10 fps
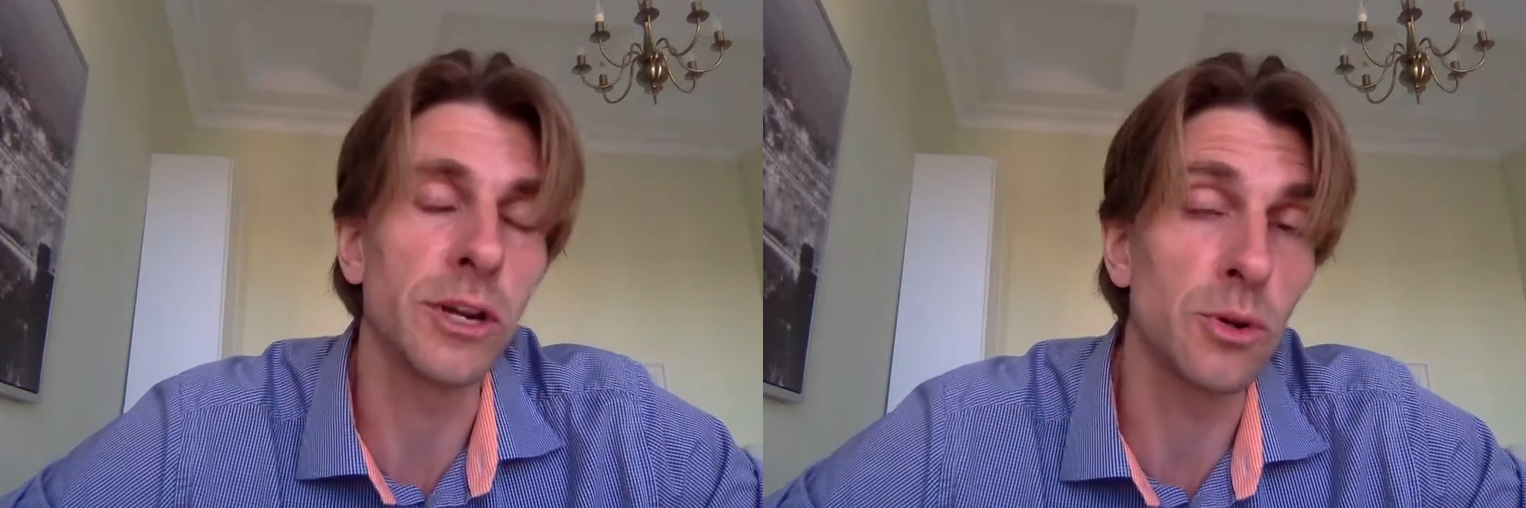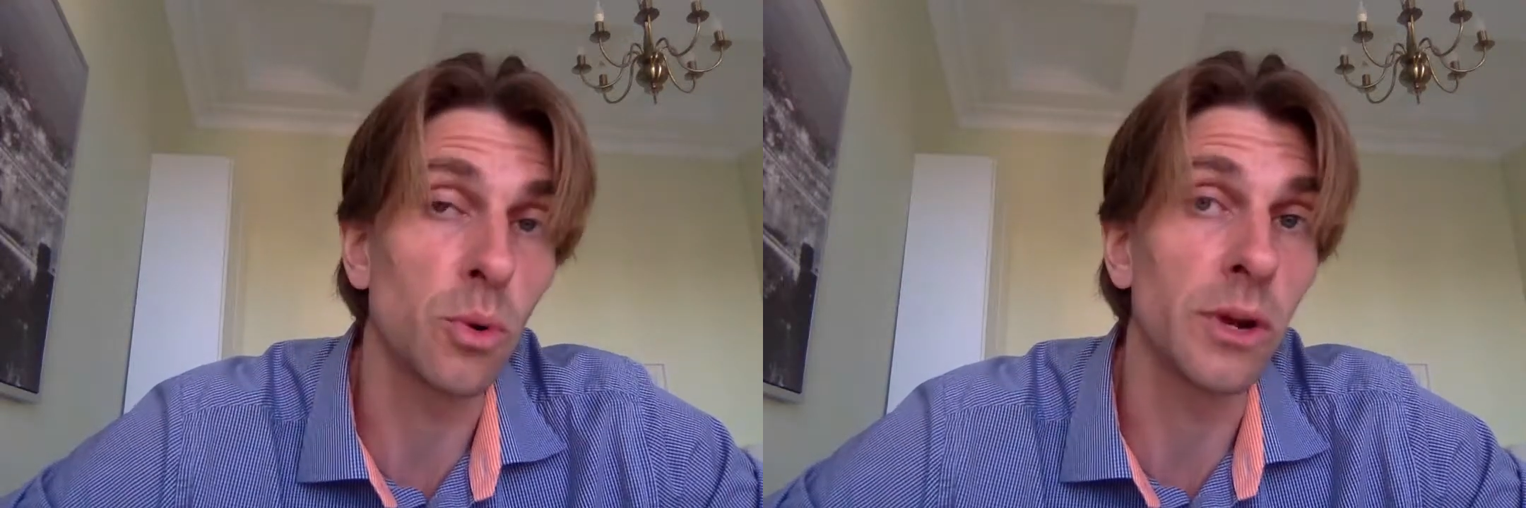
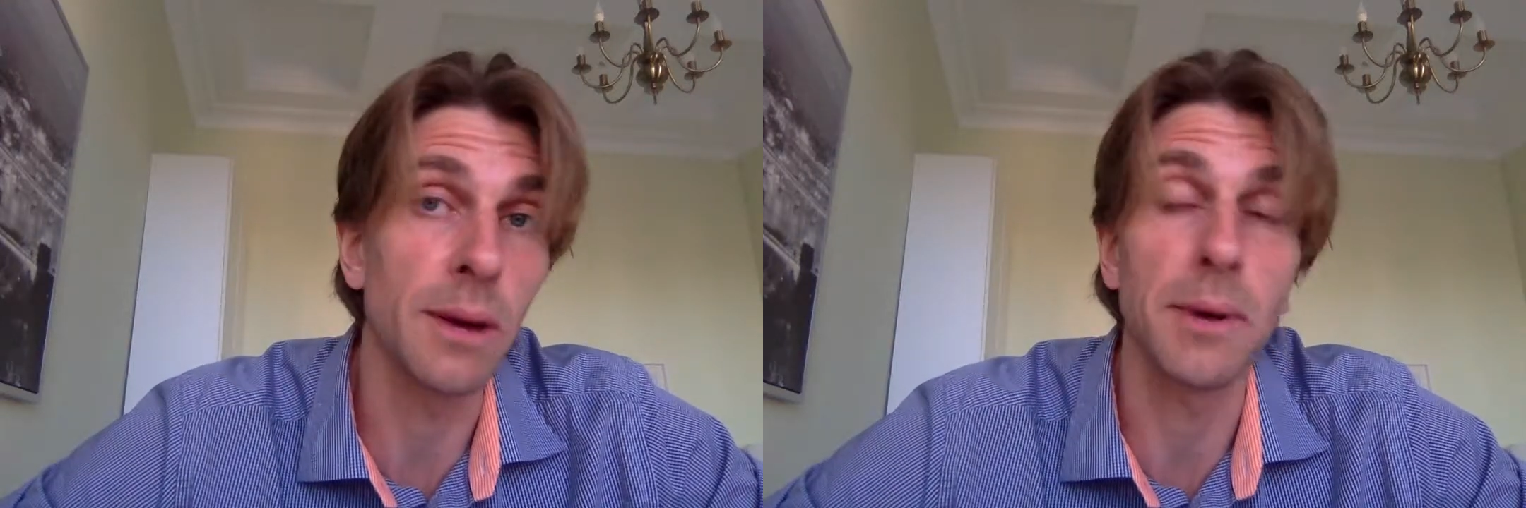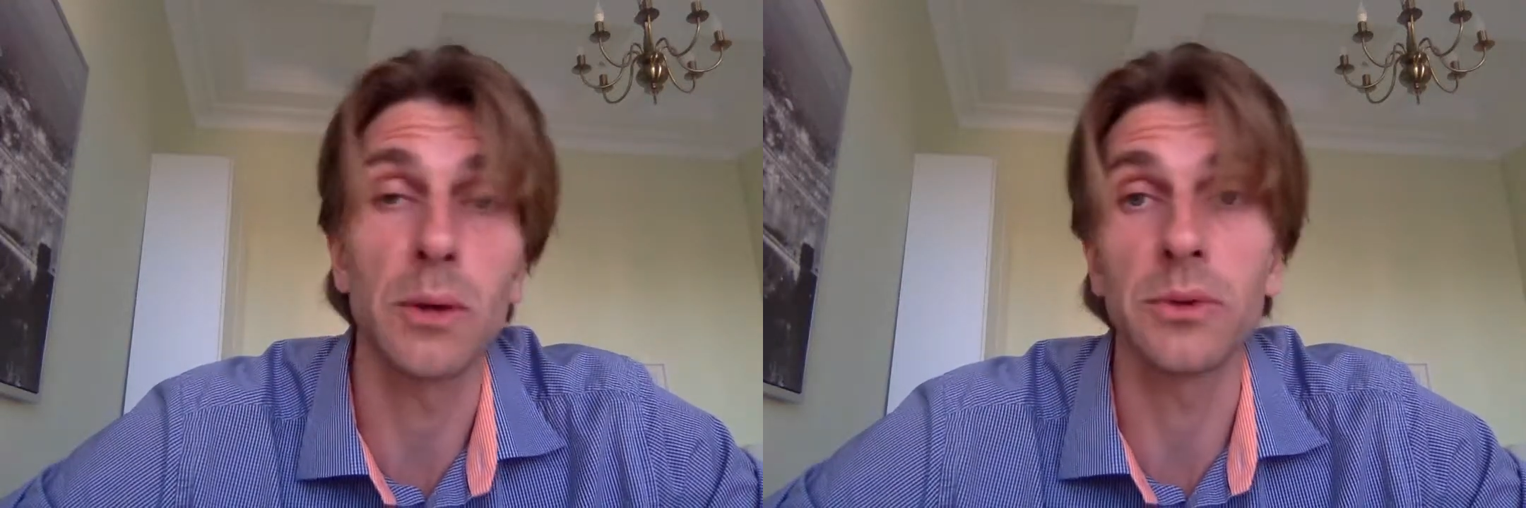talking
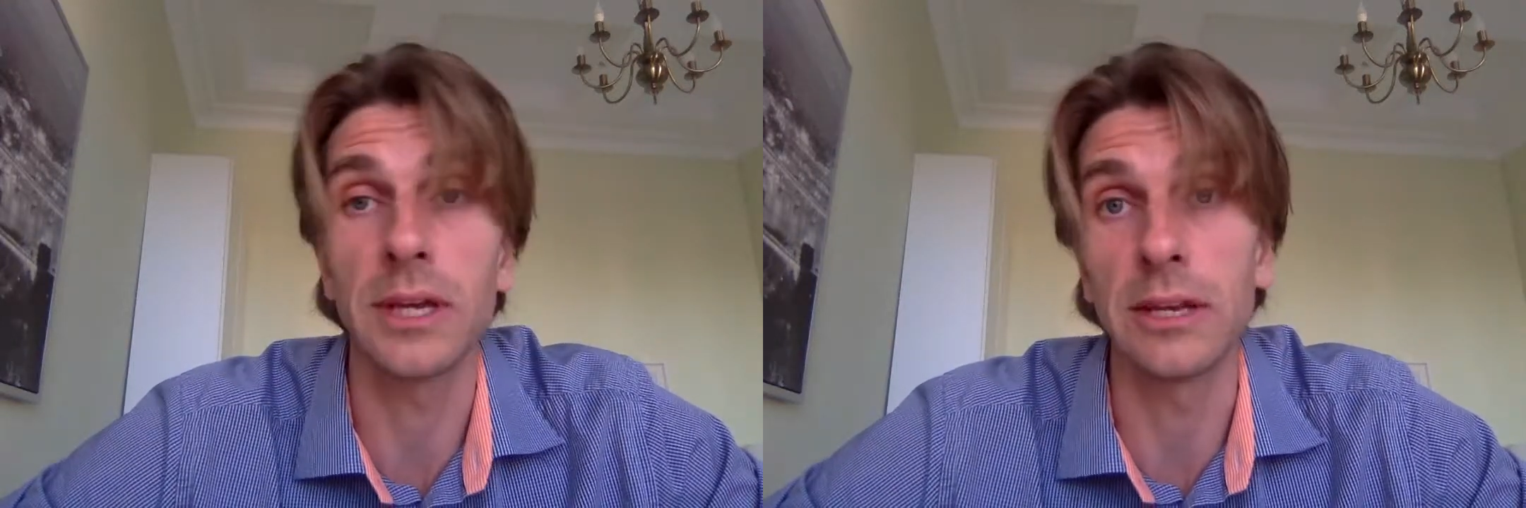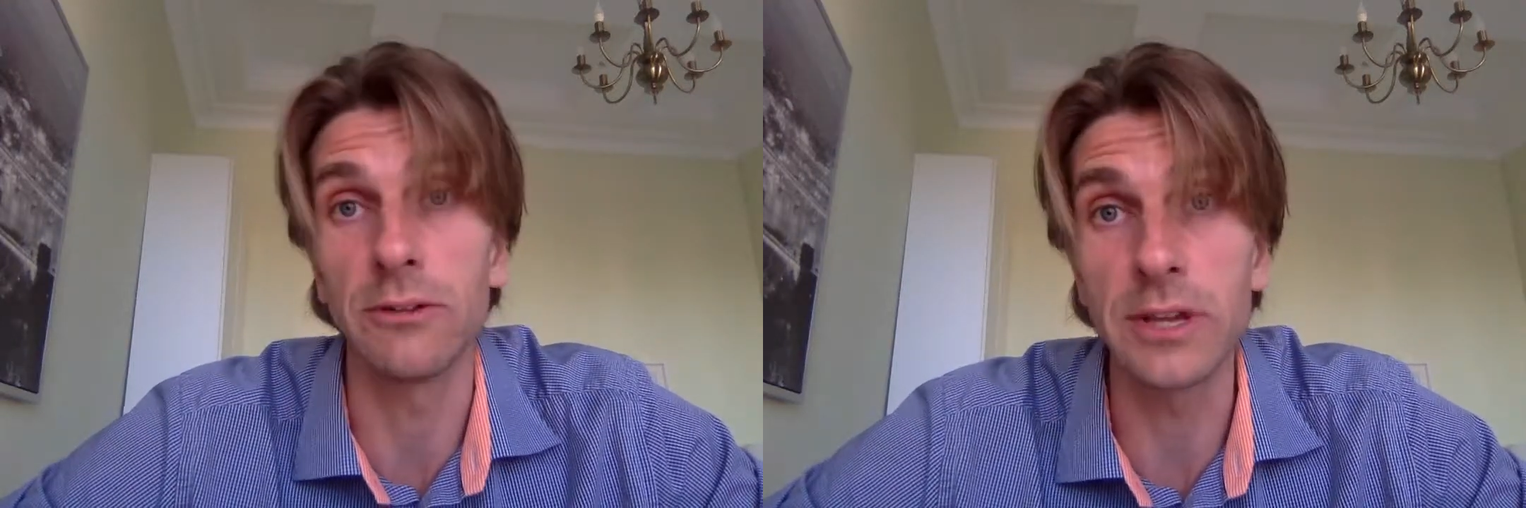about
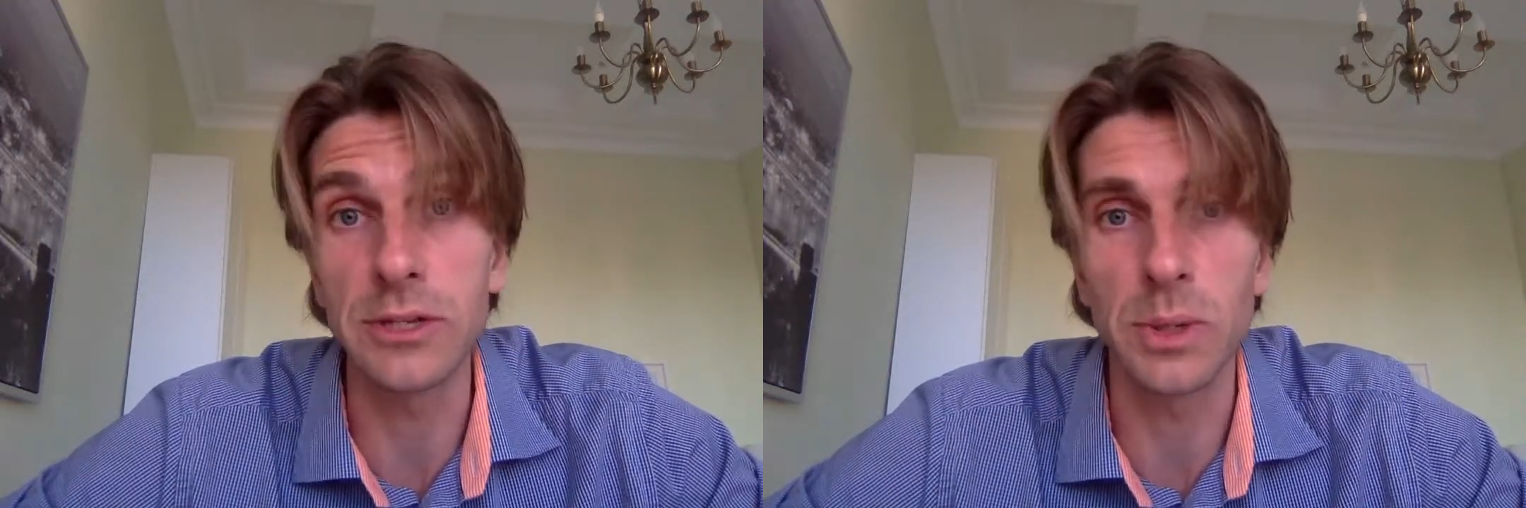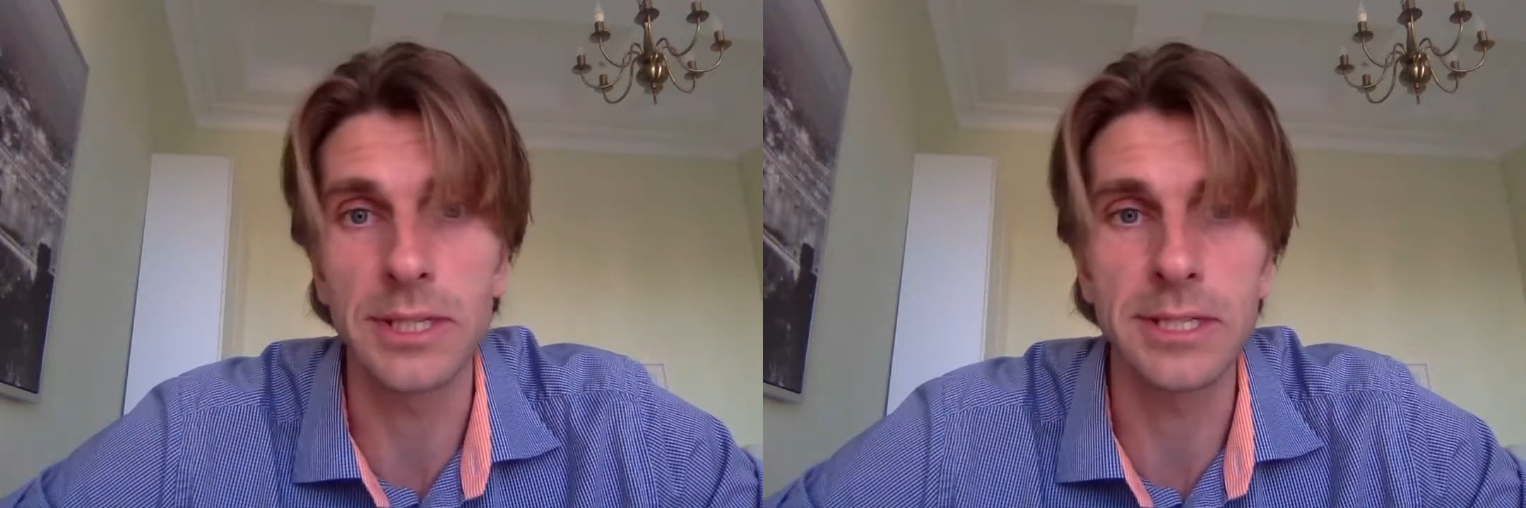
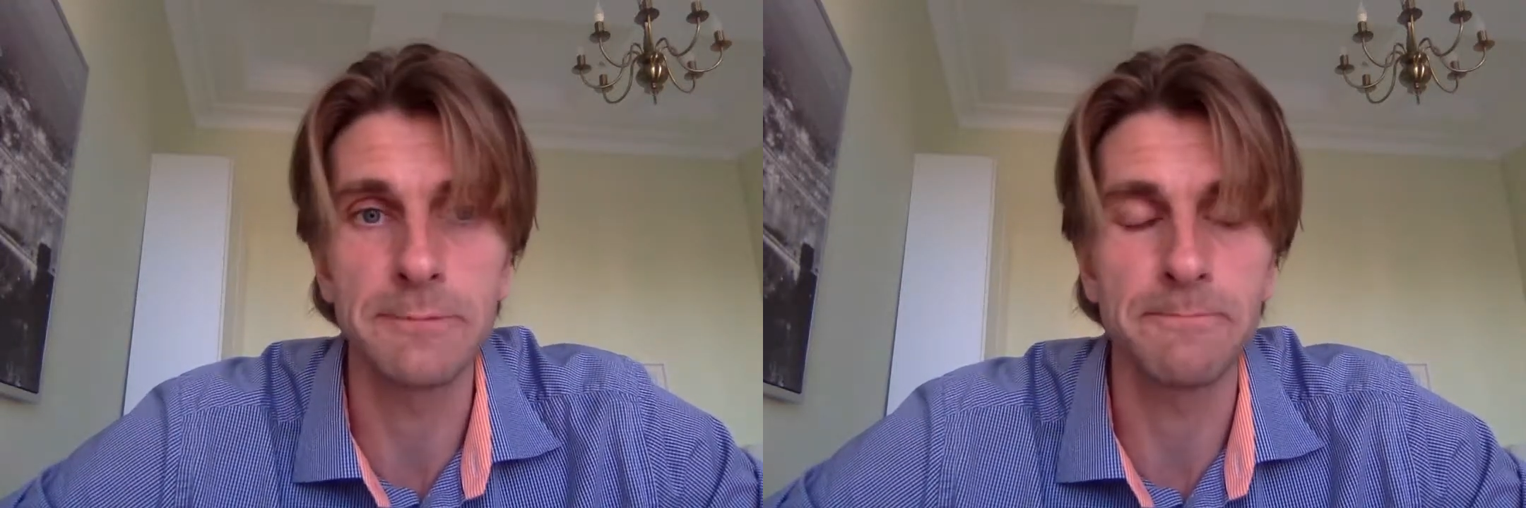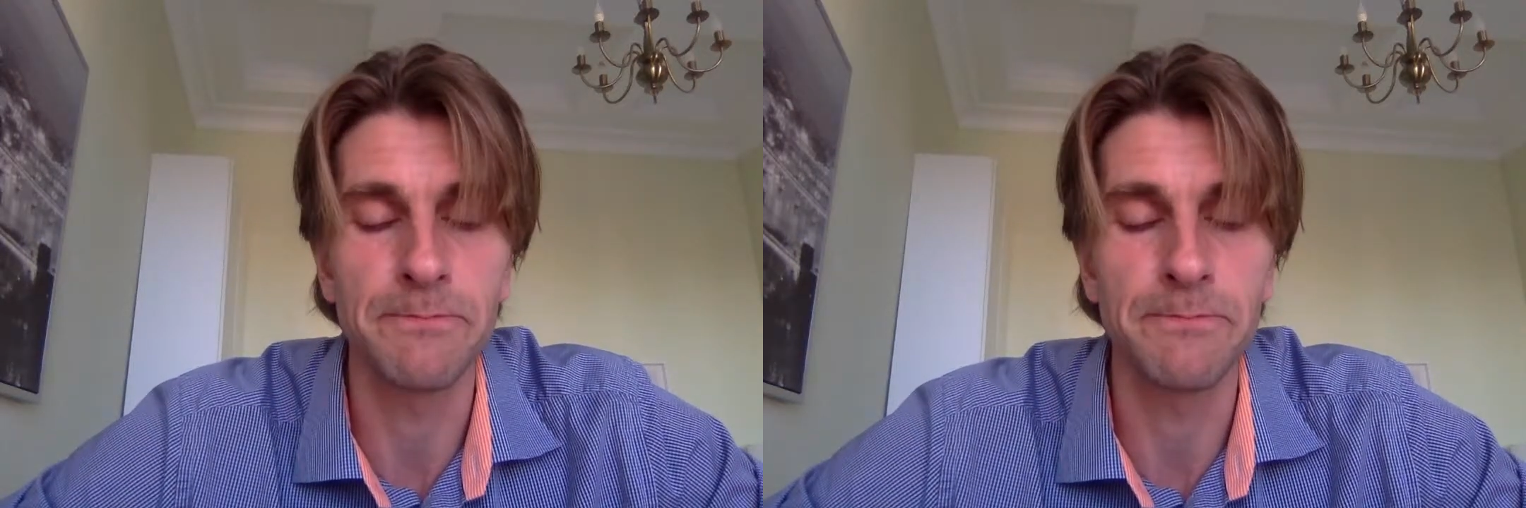individuals.